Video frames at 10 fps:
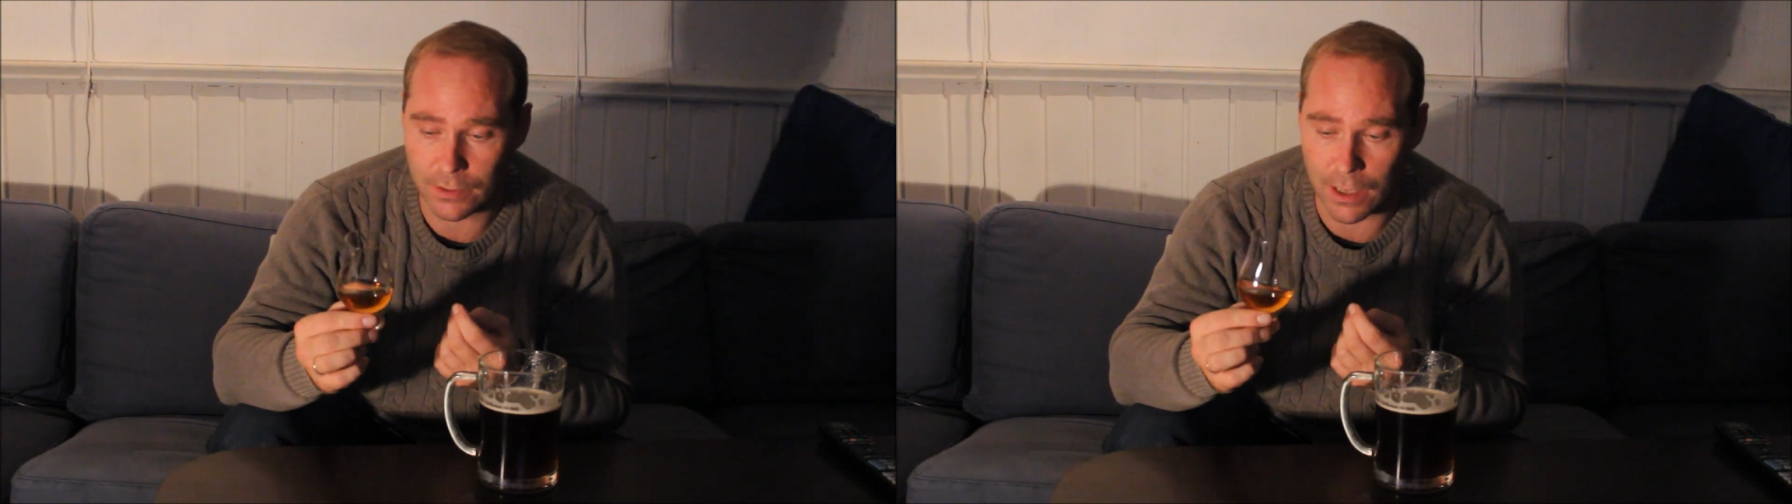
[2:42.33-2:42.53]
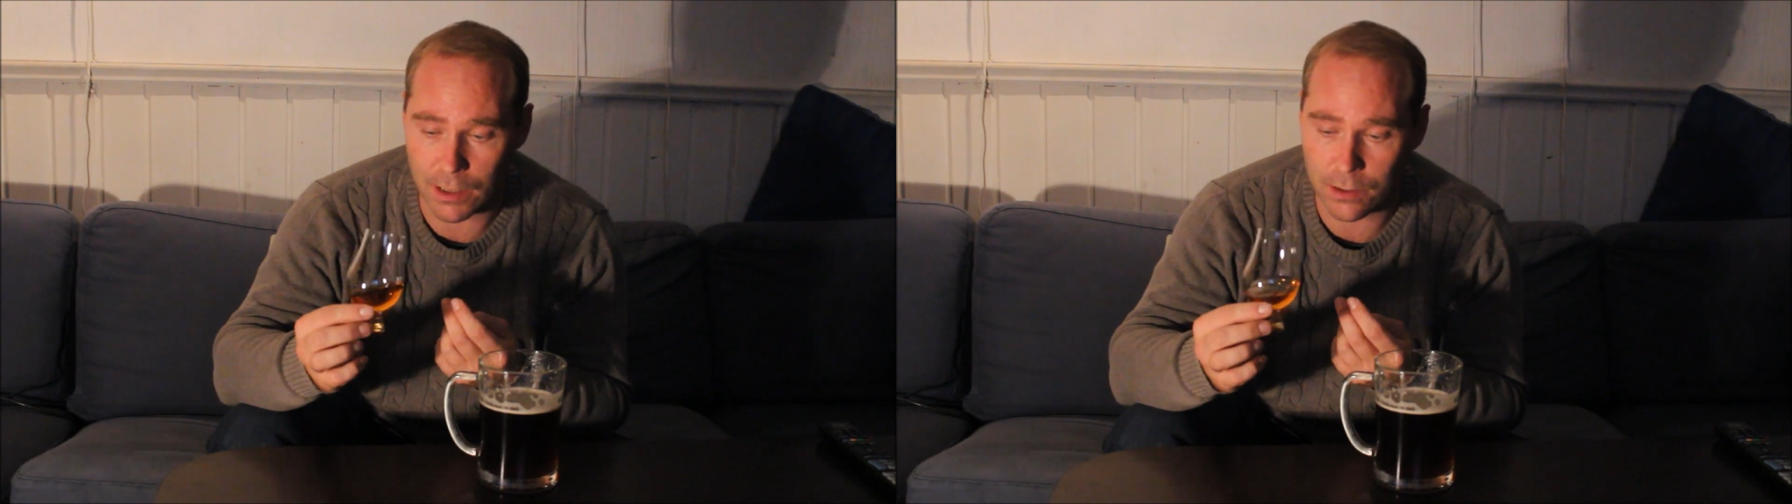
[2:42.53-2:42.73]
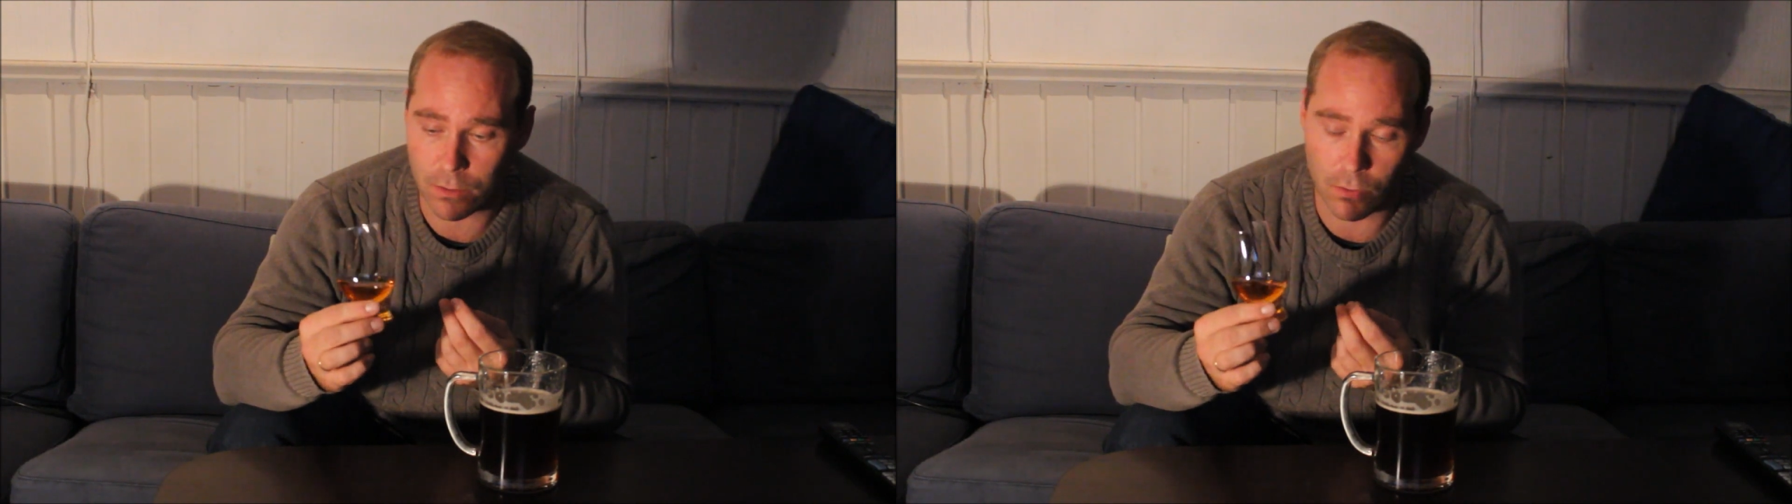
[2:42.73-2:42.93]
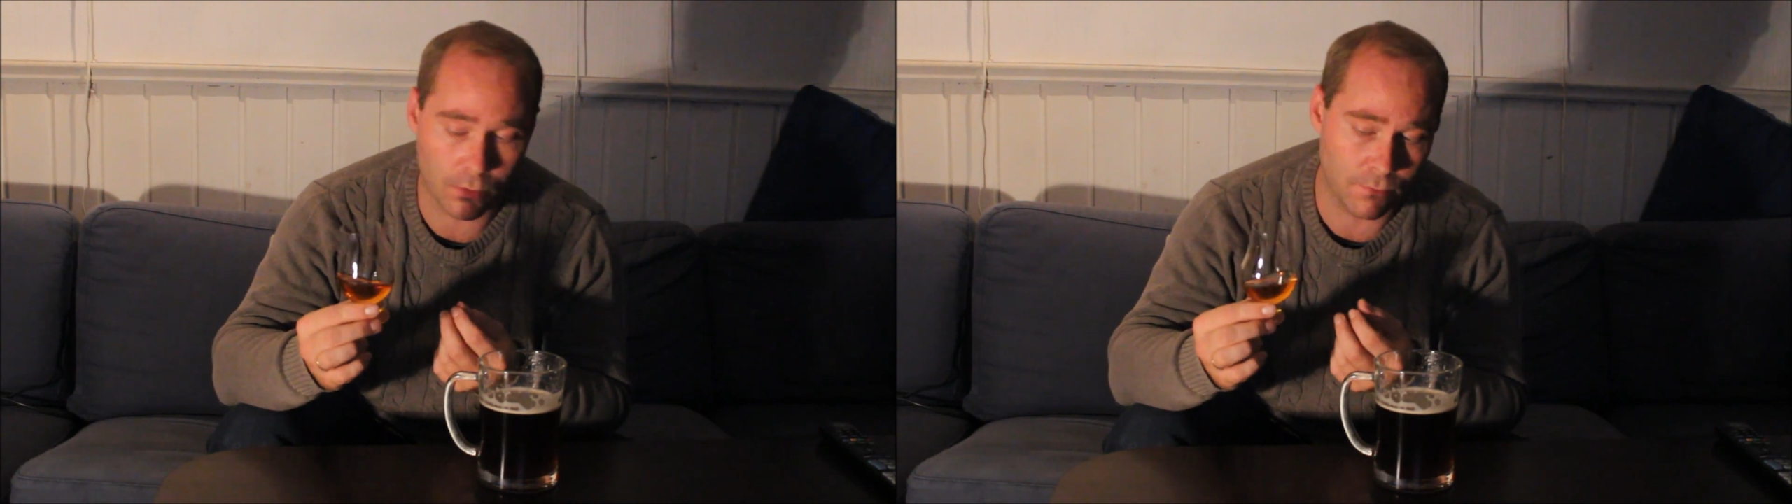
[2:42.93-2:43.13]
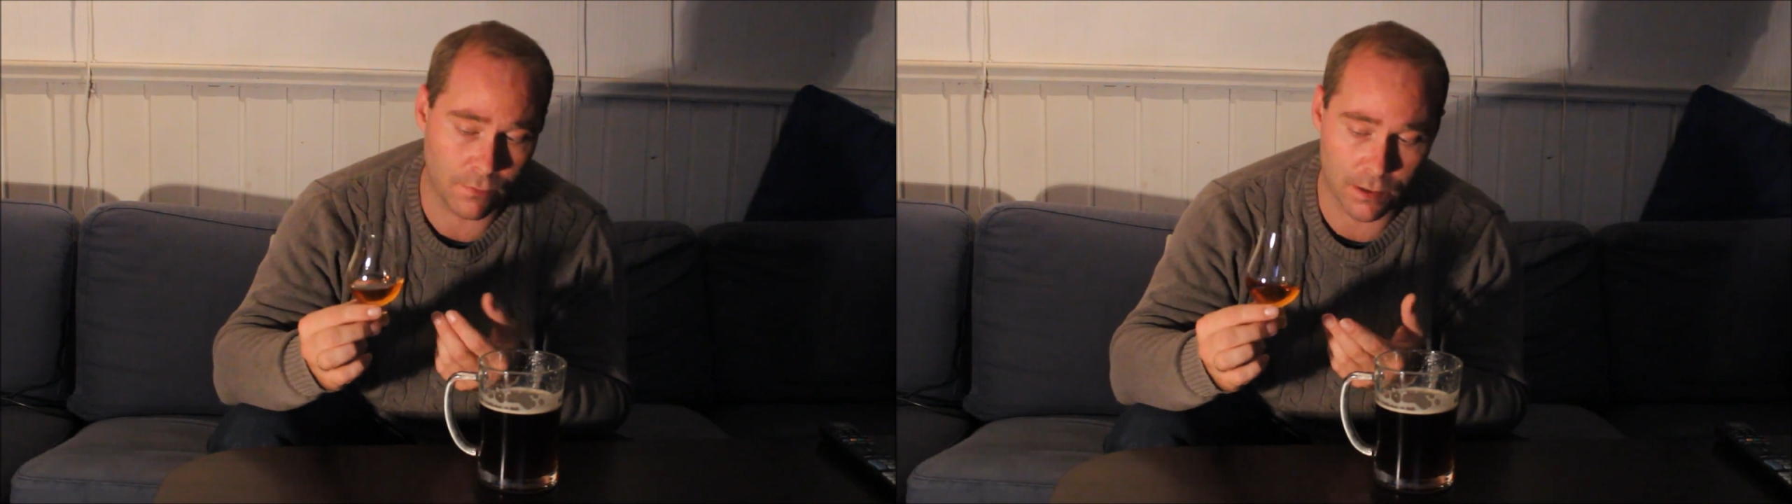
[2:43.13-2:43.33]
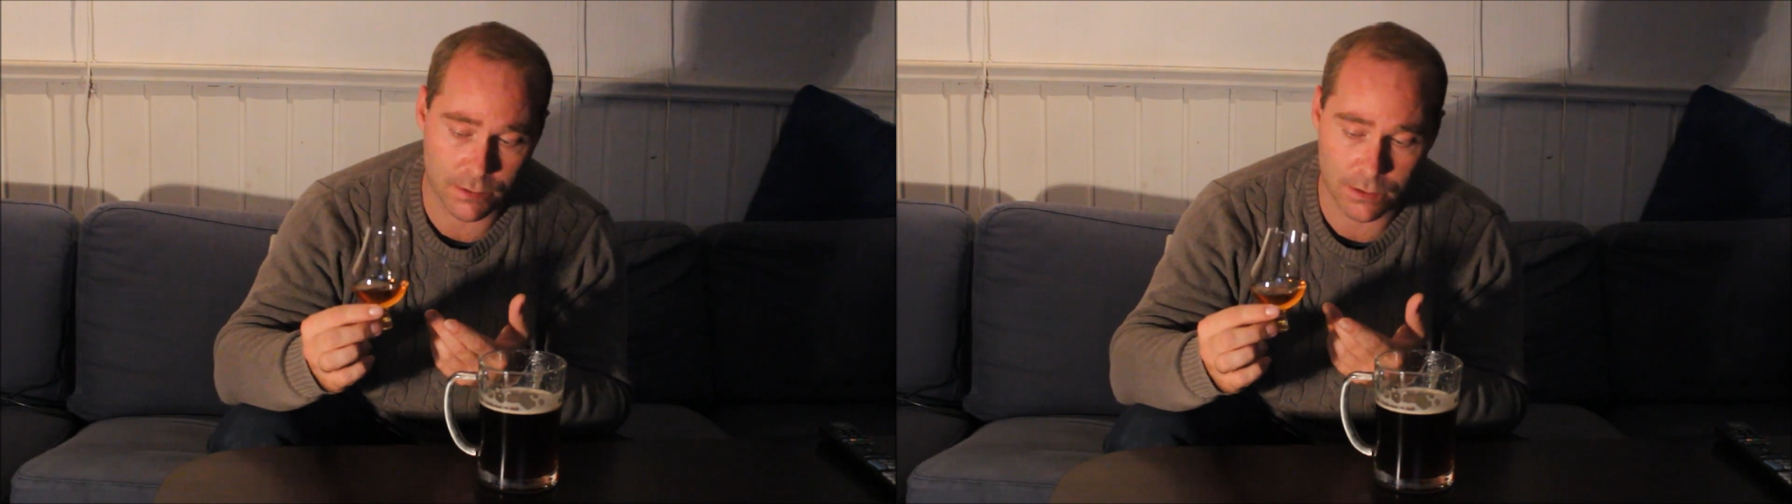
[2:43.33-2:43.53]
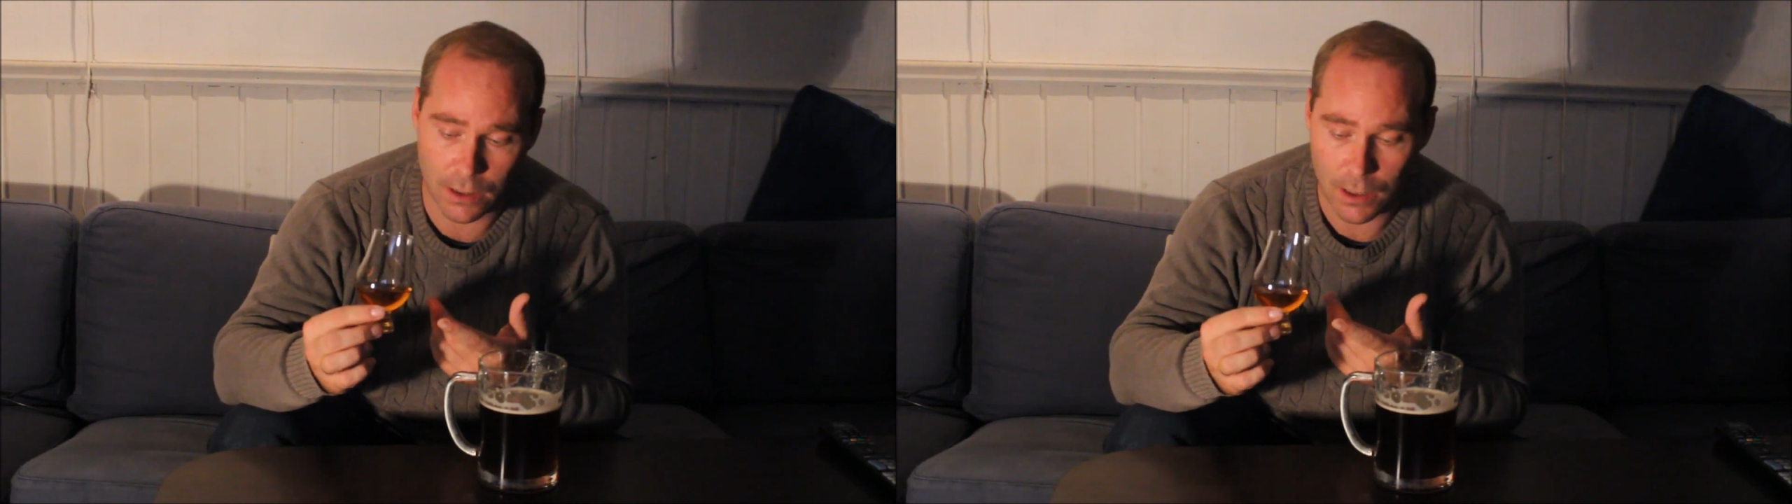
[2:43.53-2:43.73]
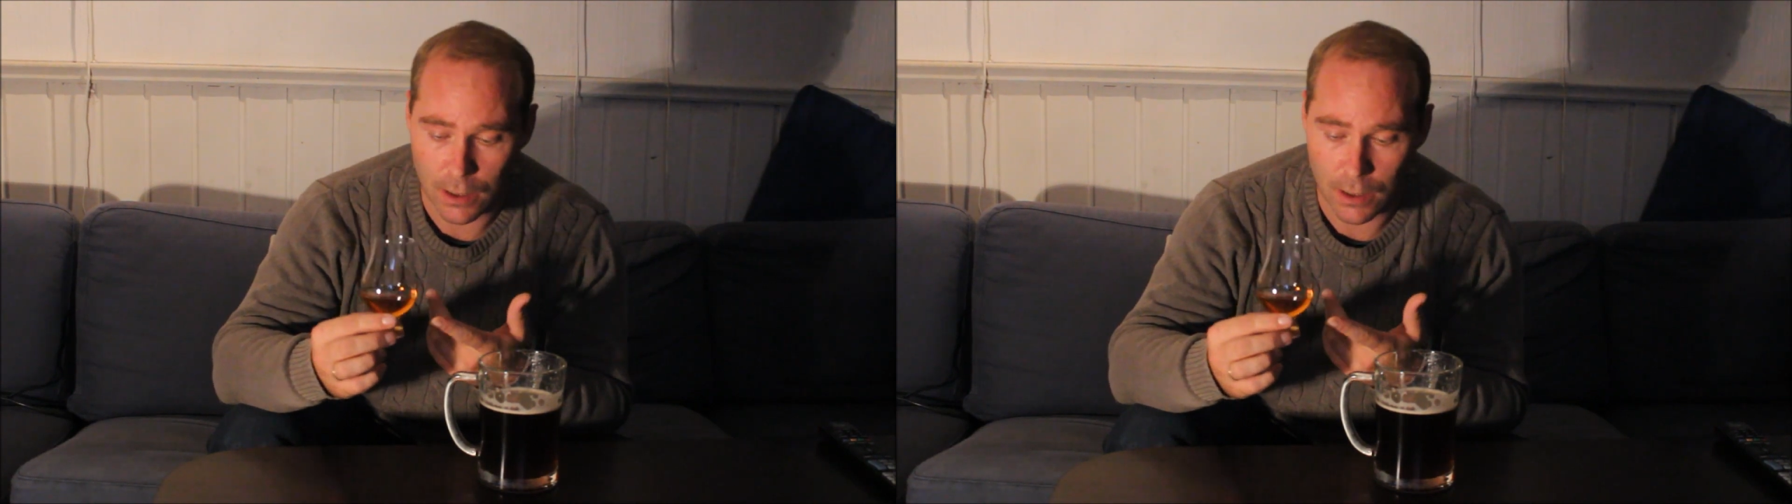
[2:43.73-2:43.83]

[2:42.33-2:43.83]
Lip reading: Danish kroner for this.